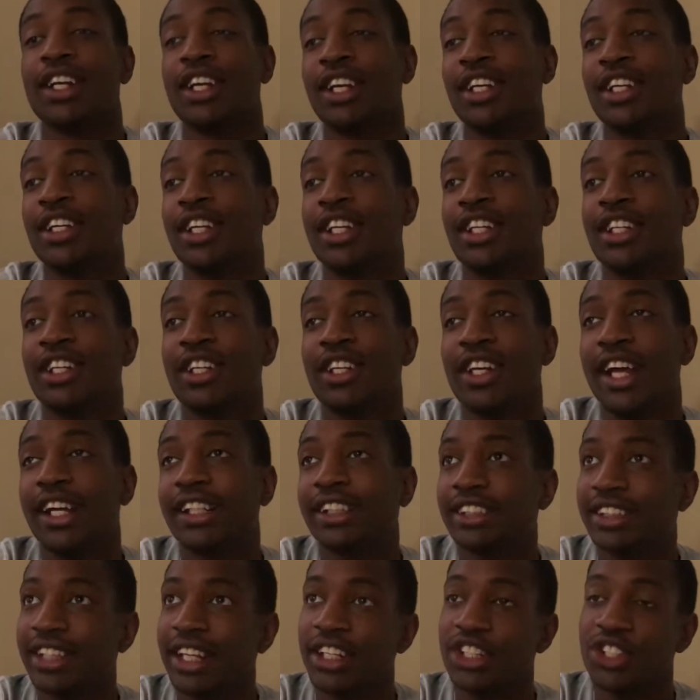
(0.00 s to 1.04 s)
And then the
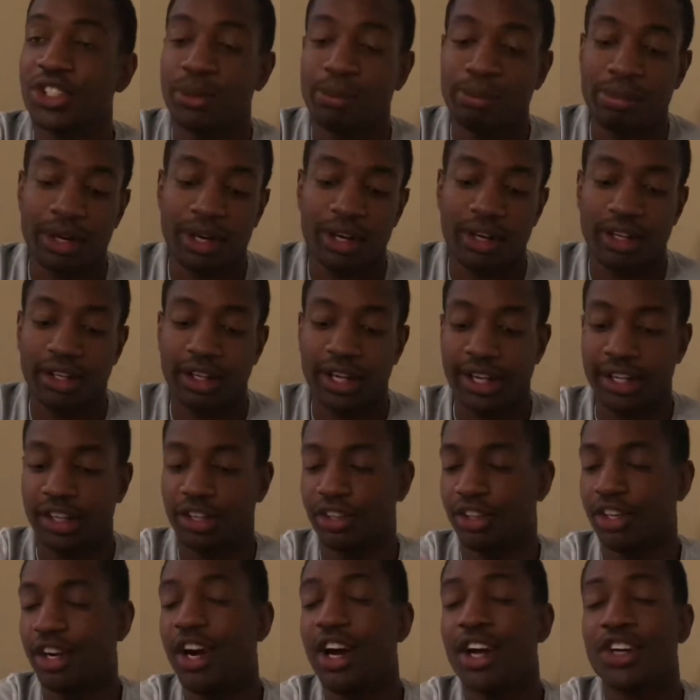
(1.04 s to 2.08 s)
next day she brought like a
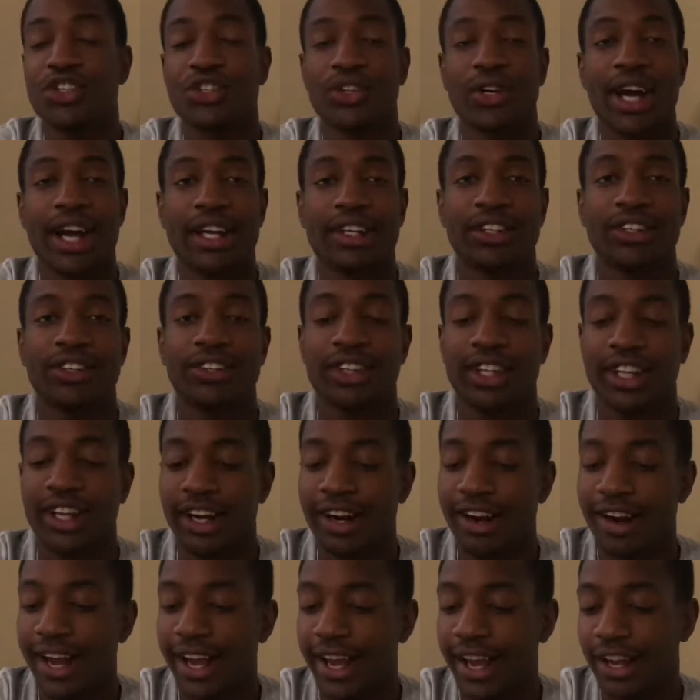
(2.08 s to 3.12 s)
contractor
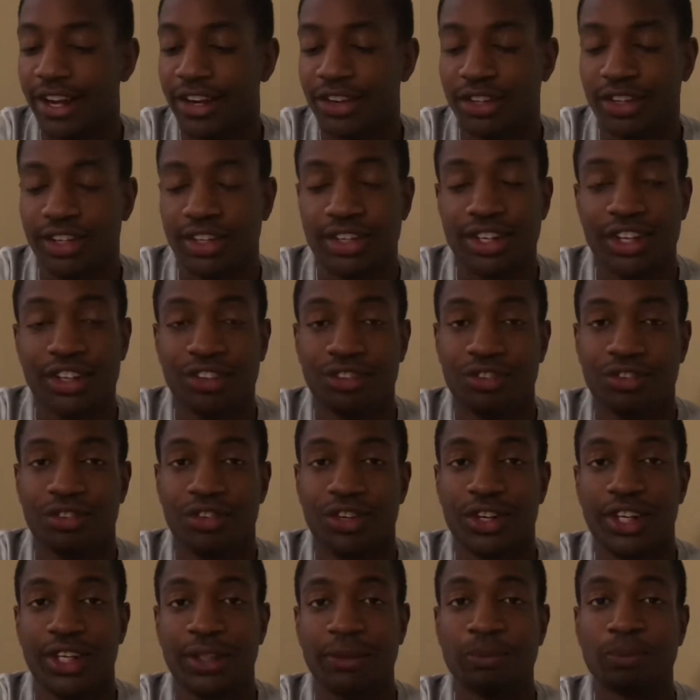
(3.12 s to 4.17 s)
there and another
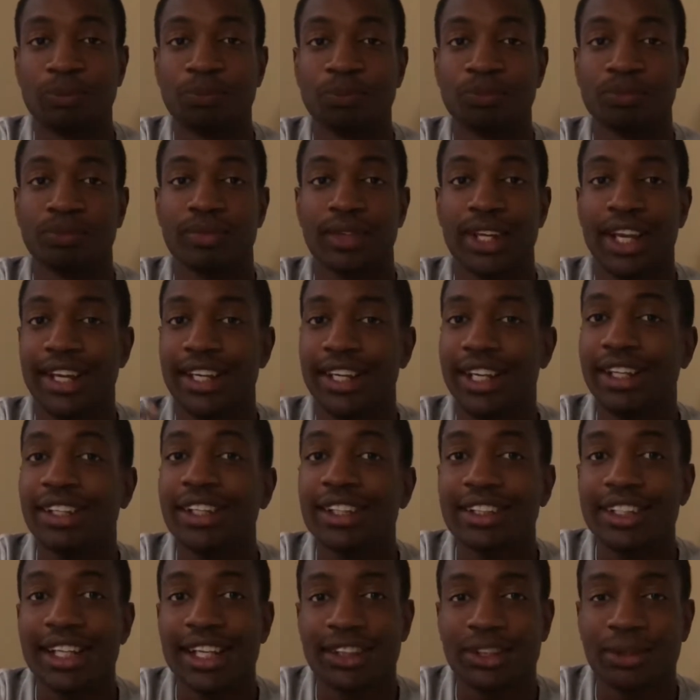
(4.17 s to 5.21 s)
friend and they
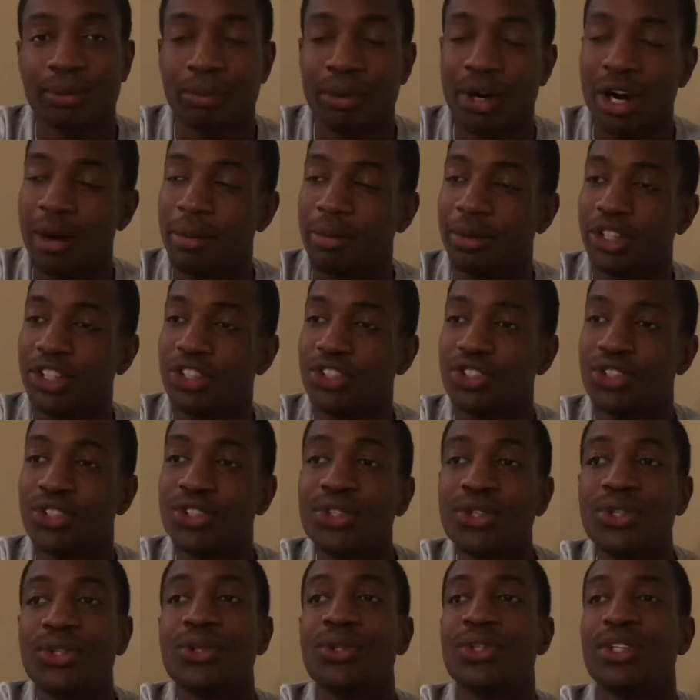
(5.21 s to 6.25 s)
looked at the property
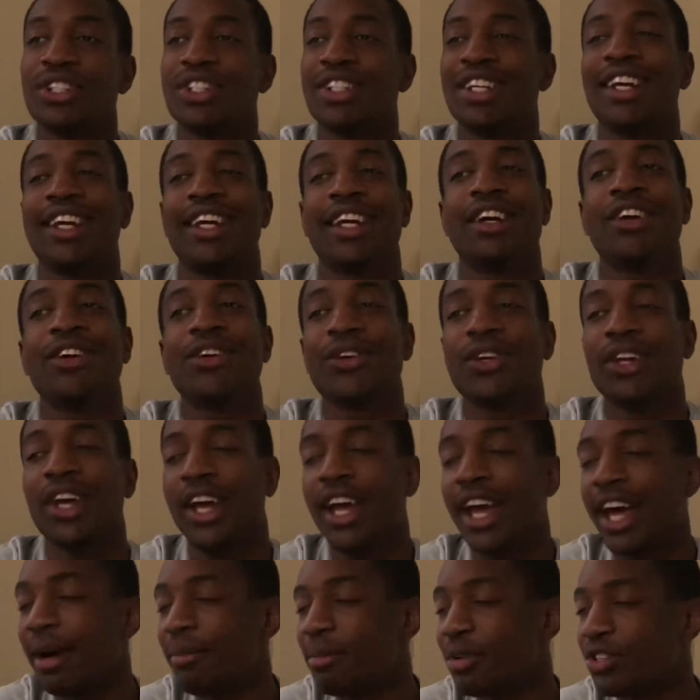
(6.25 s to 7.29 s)
too to say,
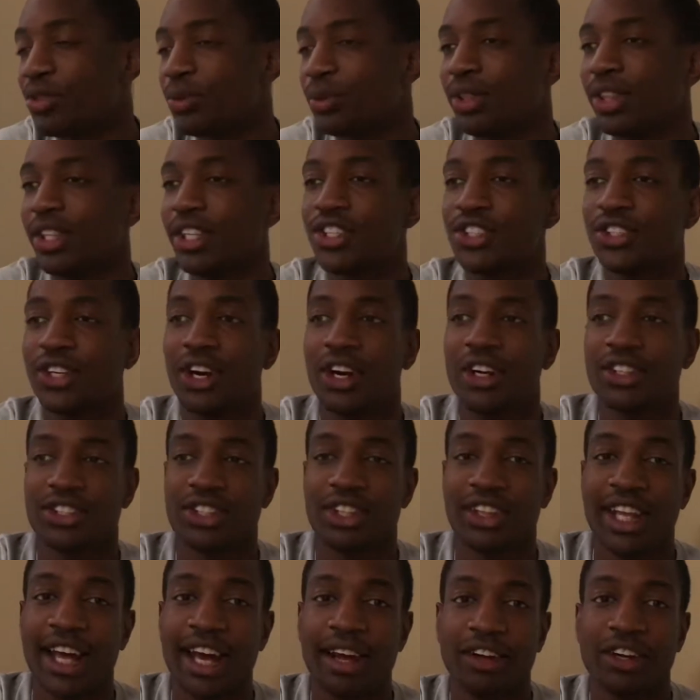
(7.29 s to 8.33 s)
okay, how much would this cost
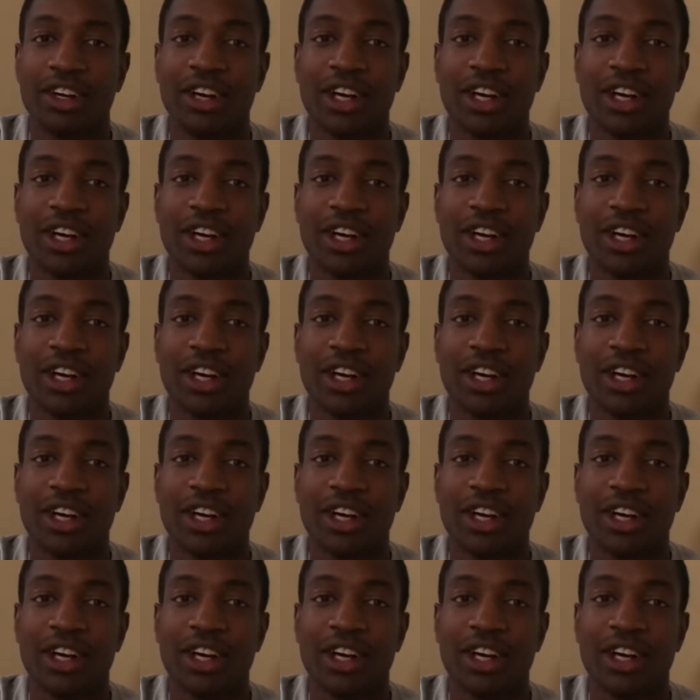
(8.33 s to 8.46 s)
and that